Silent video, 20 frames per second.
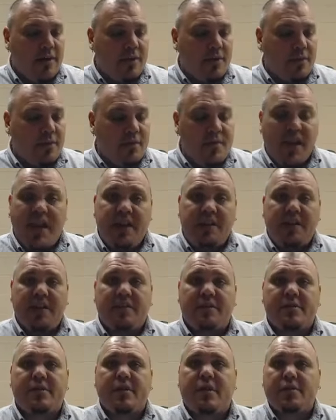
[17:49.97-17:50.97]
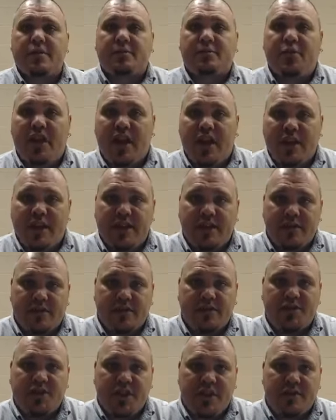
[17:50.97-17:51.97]
they then start to plot
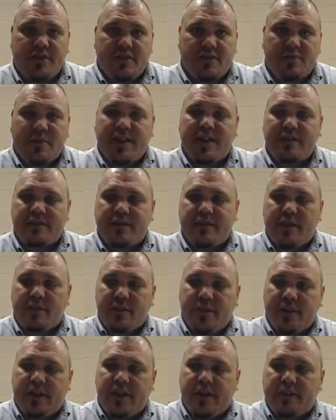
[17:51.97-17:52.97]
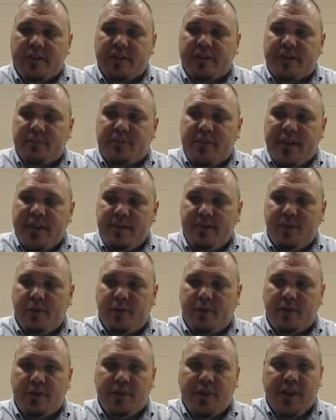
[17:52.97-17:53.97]
against Jesus, because they realize that the
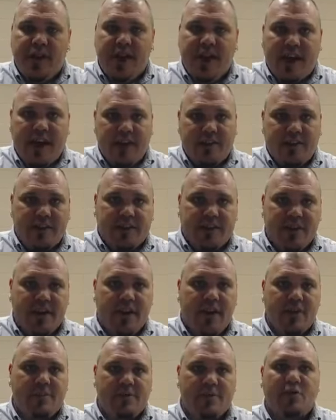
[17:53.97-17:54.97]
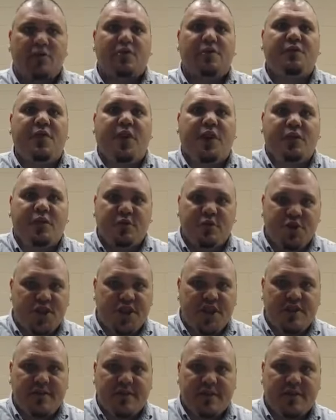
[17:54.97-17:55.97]
people and the time start to follow
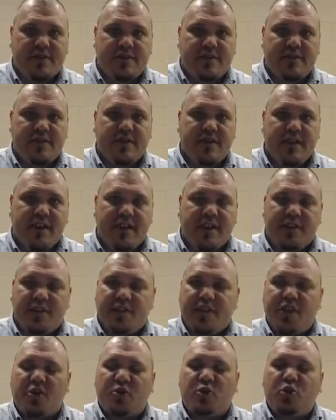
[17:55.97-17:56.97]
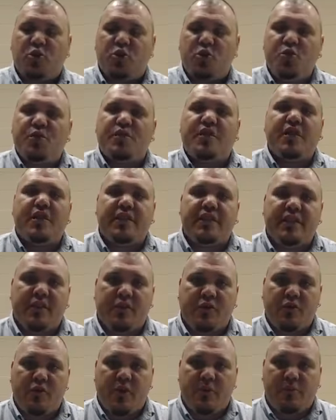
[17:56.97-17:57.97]
Jesus. They're losing their
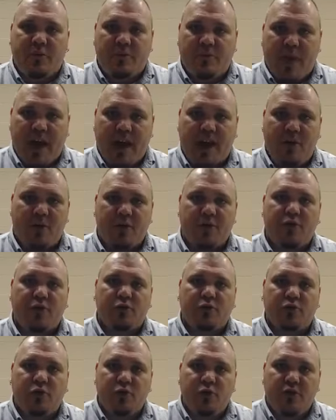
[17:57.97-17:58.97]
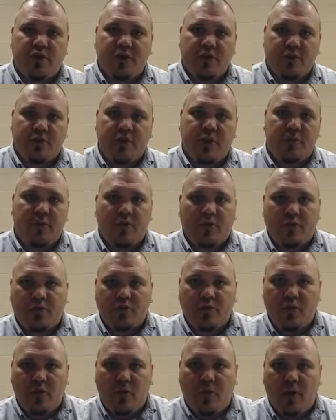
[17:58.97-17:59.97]
grip of power. They're losing their grip of
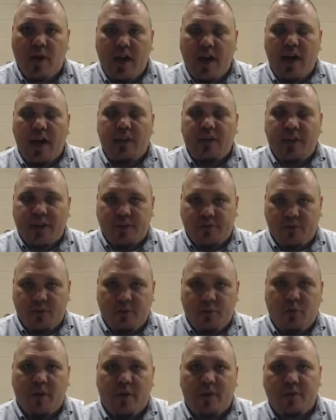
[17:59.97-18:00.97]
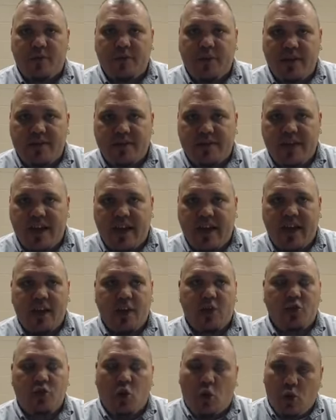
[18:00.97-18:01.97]
control. And they get to a point where they say,
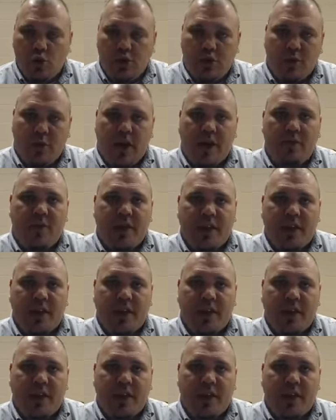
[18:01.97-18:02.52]
the only way we